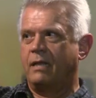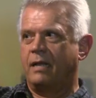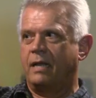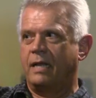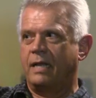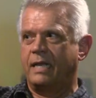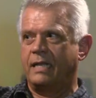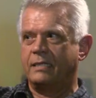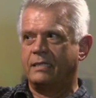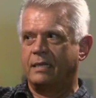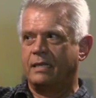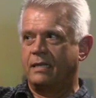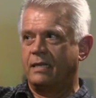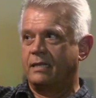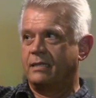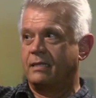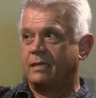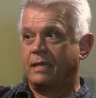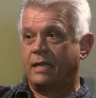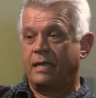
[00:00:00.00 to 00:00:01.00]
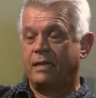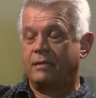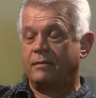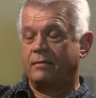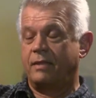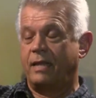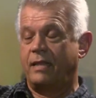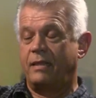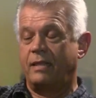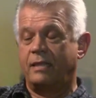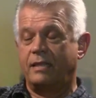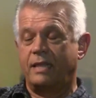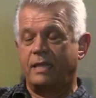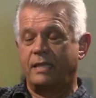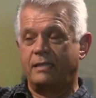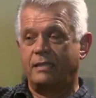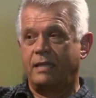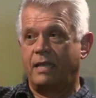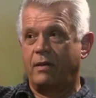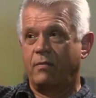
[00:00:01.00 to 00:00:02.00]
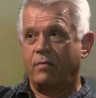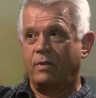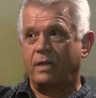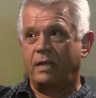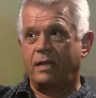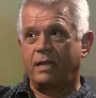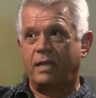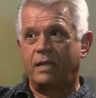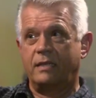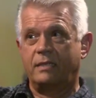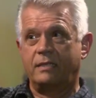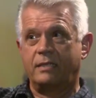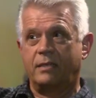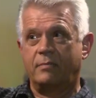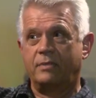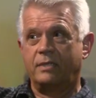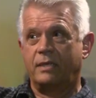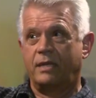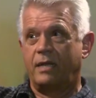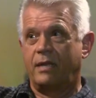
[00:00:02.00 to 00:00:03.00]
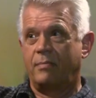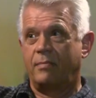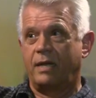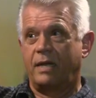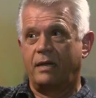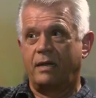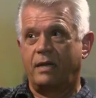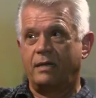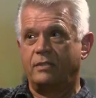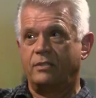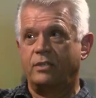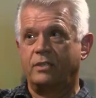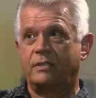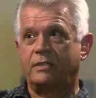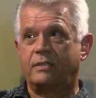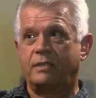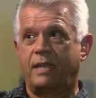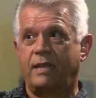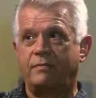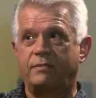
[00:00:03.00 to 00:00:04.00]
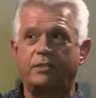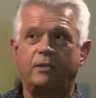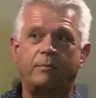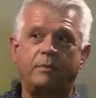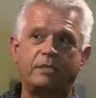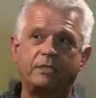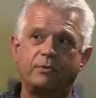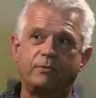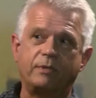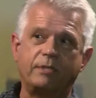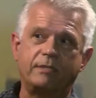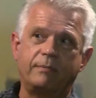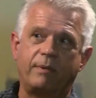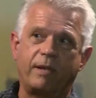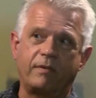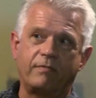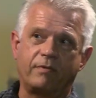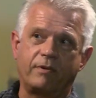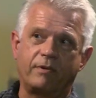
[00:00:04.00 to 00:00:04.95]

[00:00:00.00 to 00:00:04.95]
I guess I'd like to, yeah, I think that really kind of sums it up. I just have so much respect